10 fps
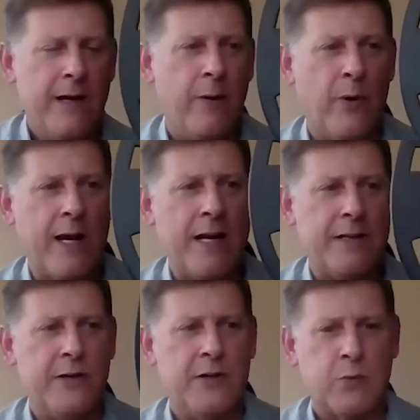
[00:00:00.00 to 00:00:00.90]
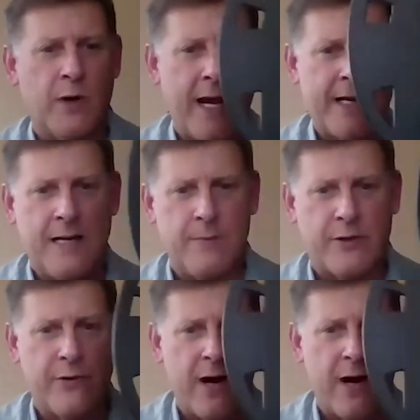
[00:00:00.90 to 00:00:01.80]
And what I do is when I come
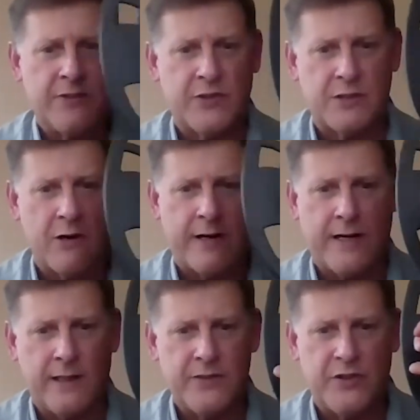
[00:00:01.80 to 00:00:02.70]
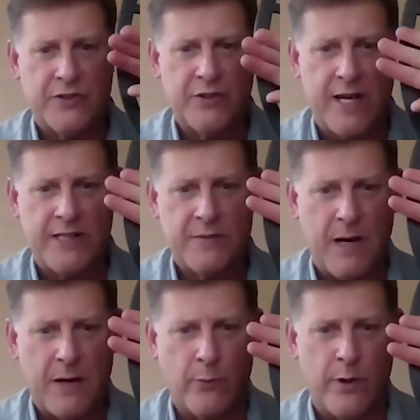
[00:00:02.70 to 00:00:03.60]
across the target, let's just say it's my
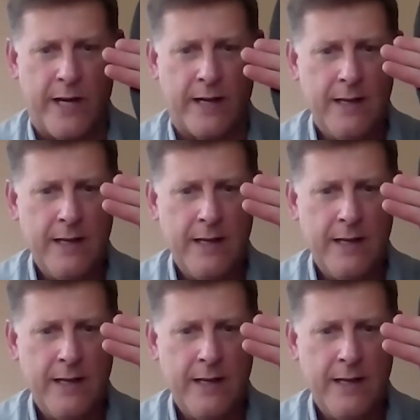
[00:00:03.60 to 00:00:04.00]
ring.